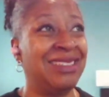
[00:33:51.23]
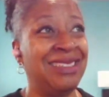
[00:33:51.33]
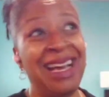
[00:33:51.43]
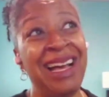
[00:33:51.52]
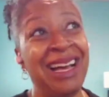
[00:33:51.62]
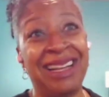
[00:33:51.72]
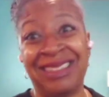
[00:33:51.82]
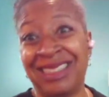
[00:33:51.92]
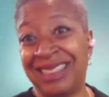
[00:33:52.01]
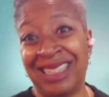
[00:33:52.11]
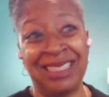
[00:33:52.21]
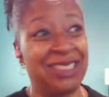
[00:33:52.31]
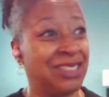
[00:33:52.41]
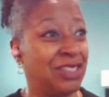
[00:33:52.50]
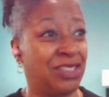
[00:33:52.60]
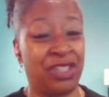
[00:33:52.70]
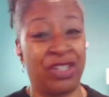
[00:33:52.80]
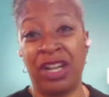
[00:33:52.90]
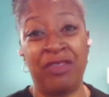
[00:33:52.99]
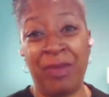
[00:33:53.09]
yeah, like I
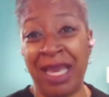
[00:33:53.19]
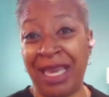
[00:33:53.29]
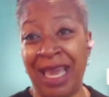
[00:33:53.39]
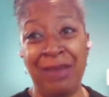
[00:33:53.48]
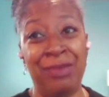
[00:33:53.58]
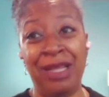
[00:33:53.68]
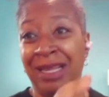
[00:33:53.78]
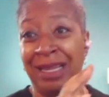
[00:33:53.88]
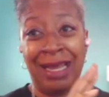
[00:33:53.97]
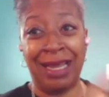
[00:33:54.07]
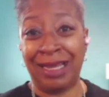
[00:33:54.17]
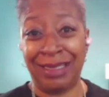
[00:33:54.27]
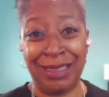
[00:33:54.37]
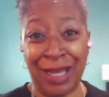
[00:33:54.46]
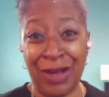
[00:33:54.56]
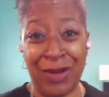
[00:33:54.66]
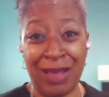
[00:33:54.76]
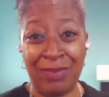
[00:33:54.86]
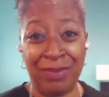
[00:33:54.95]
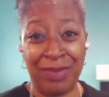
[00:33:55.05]
turned off my cable and
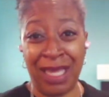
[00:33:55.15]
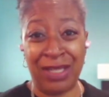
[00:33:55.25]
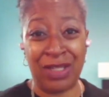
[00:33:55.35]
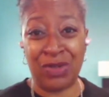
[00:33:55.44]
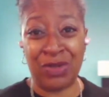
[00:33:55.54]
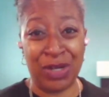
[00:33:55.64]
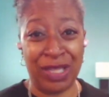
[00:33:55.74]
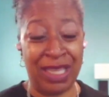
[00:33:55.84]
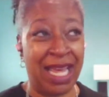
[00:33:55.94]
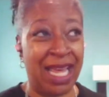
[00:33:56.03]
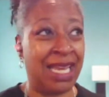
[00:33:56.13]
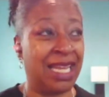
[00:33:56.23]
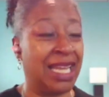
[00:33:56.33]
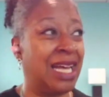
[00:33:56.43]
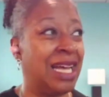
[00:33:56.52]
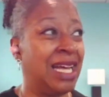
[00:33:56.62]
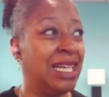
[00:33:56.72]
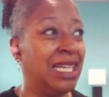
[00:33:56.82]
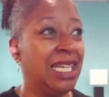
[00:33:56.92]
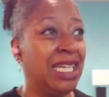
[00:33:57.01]
I made sure that I